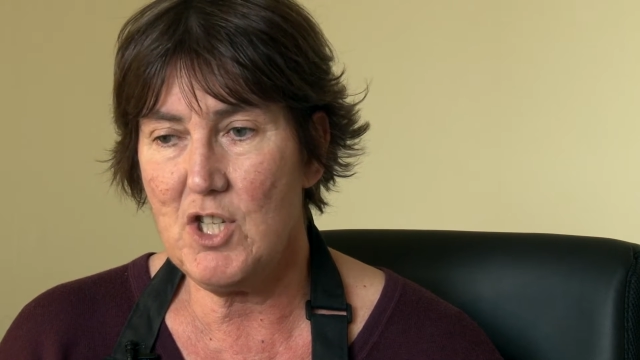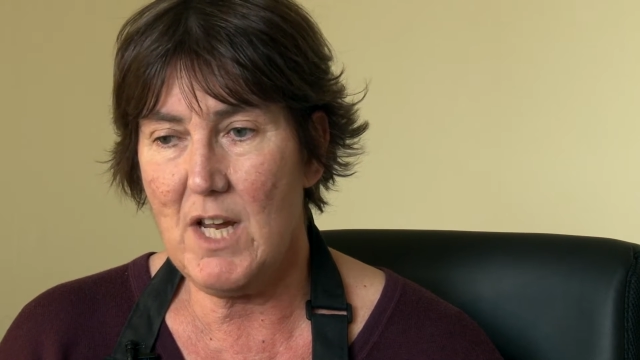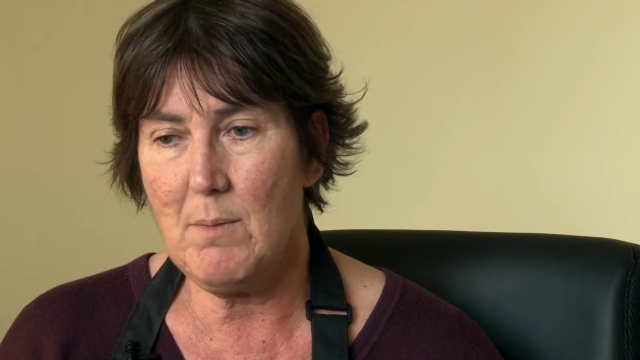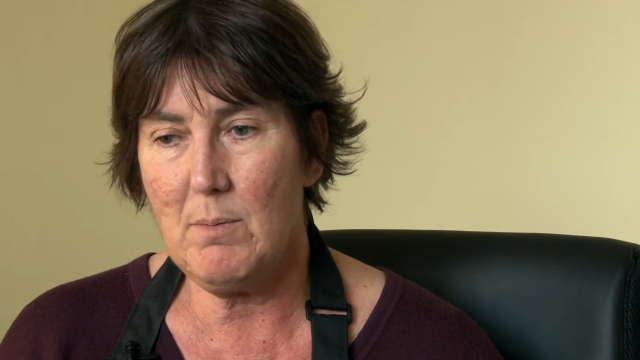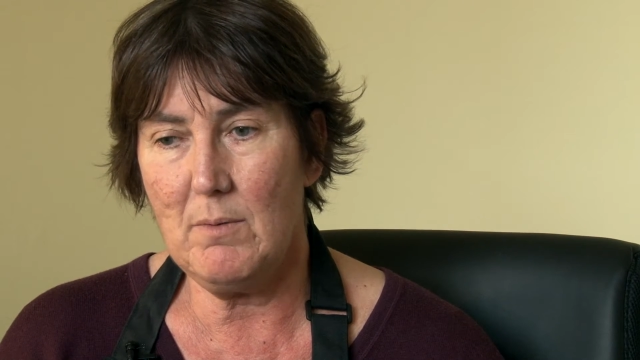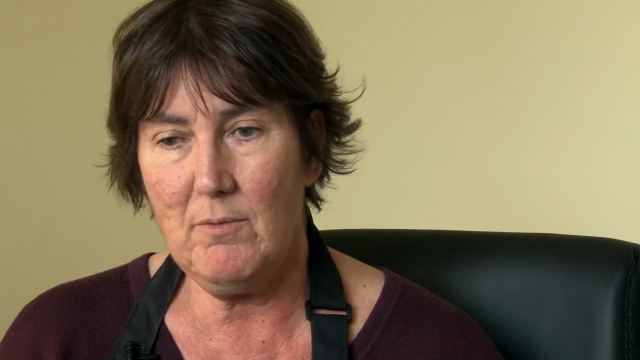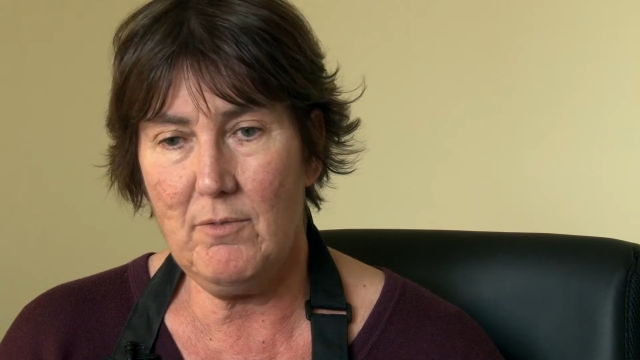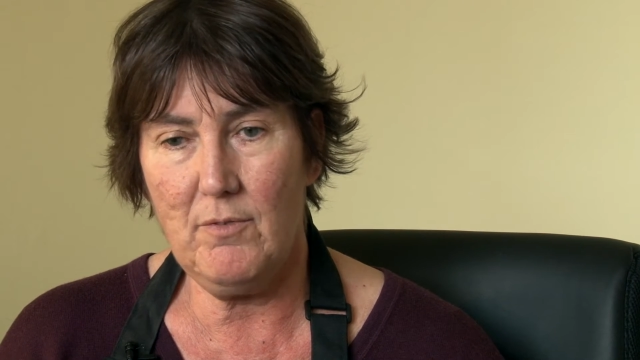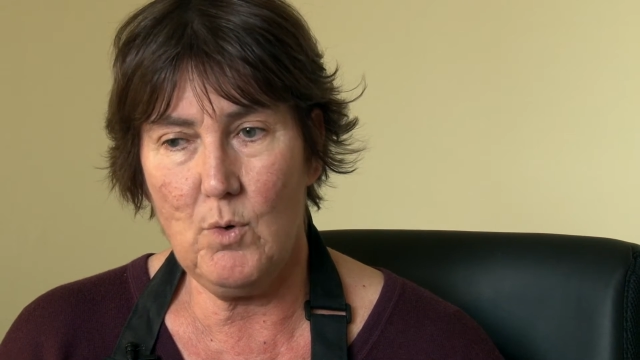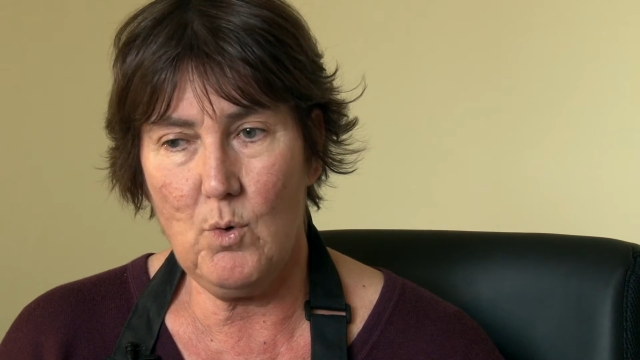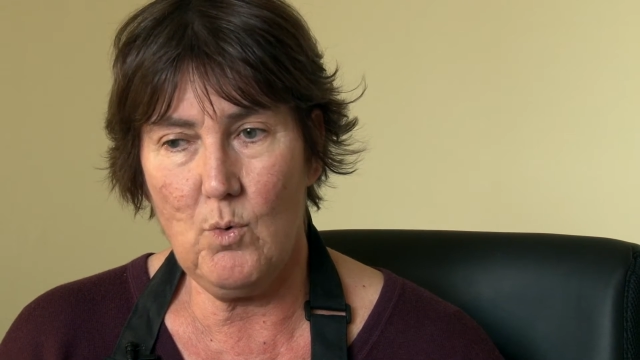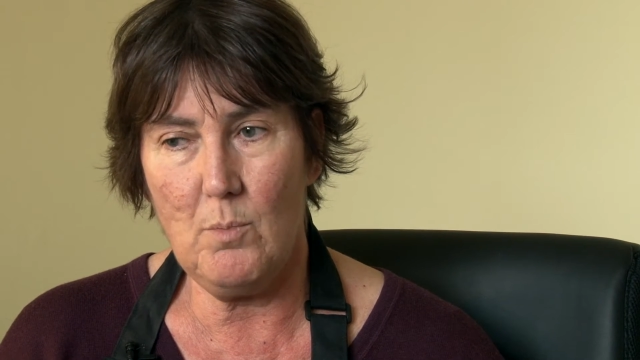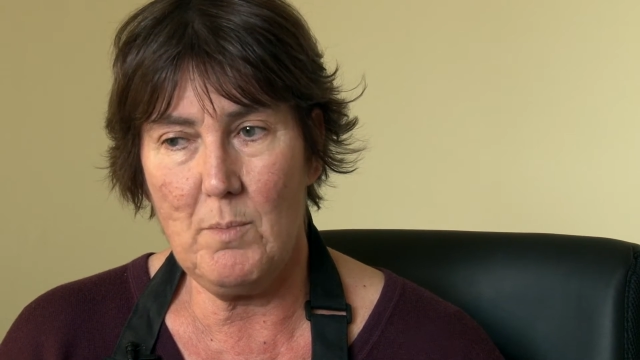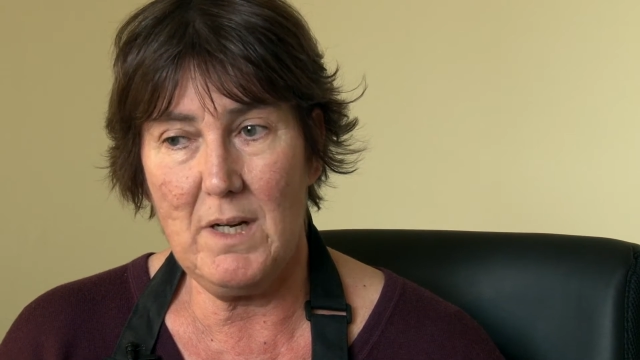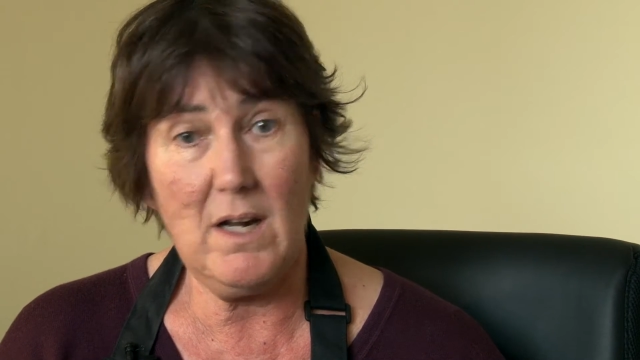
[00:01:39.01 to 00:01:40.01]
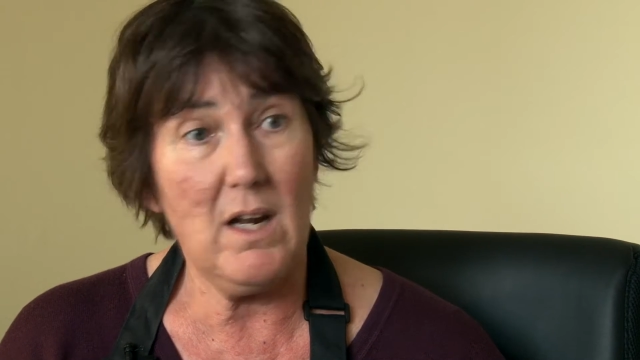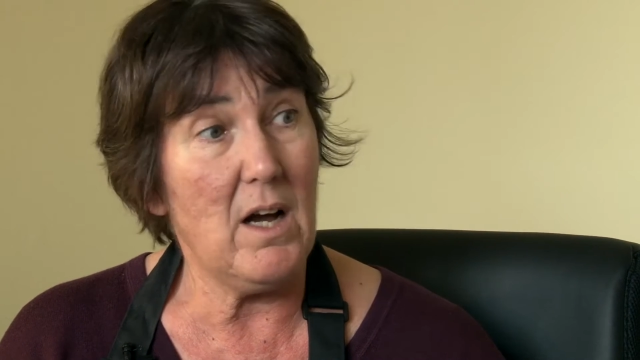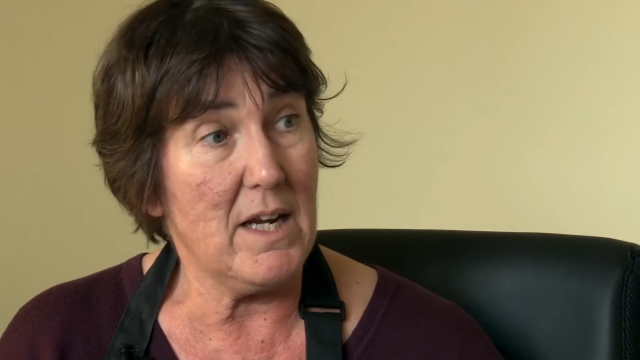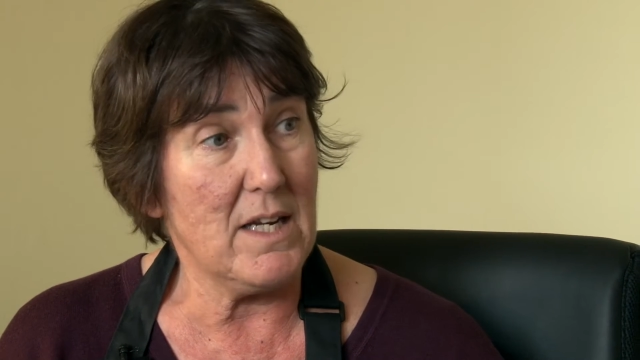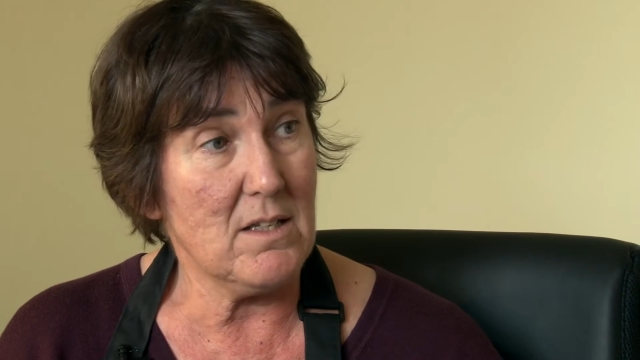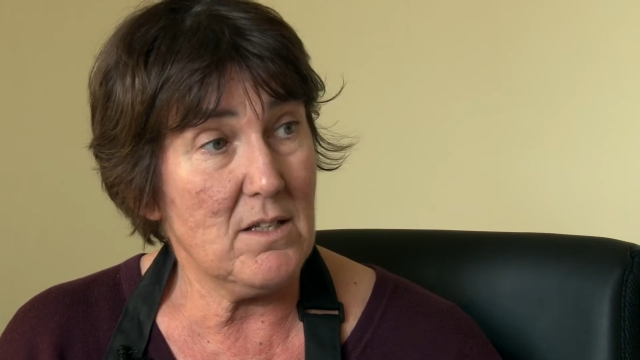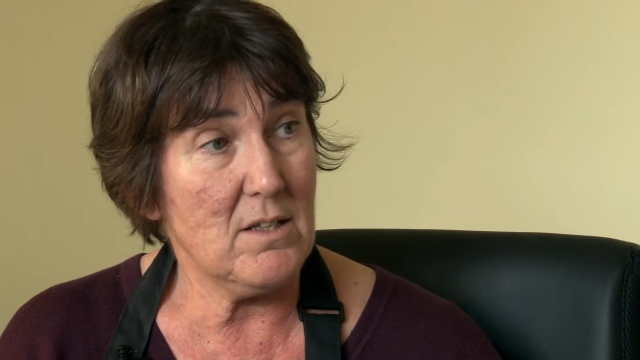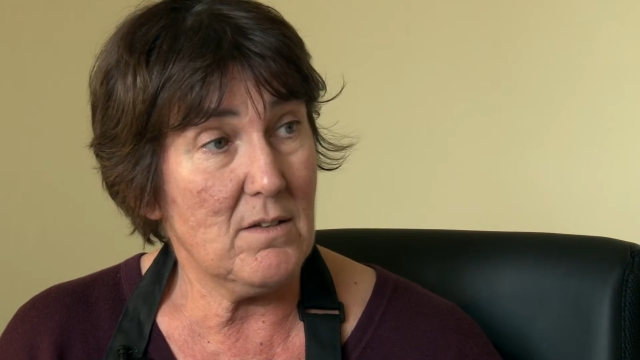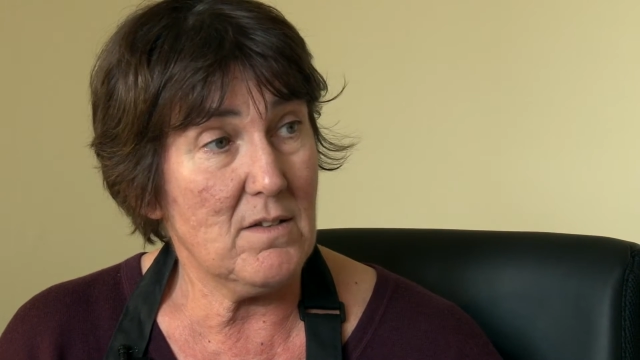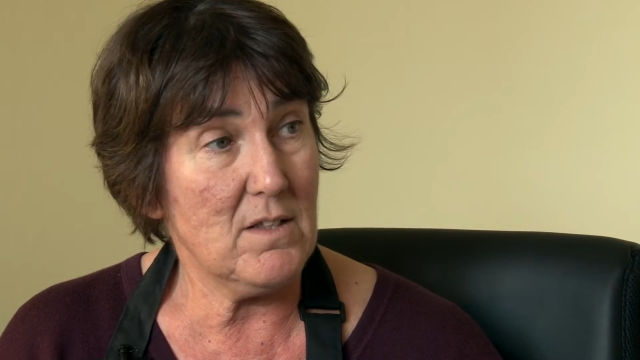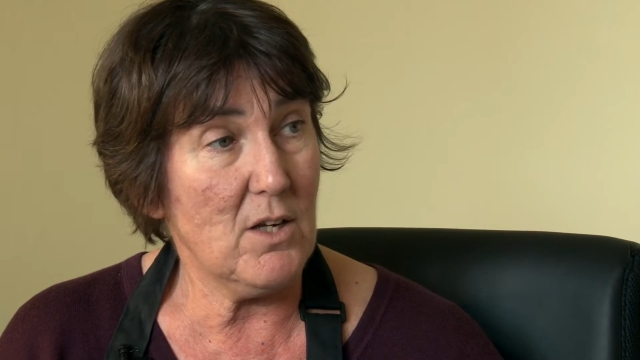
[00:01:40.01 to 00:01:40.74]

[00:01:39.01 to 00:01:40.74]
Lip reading: shape and form and light.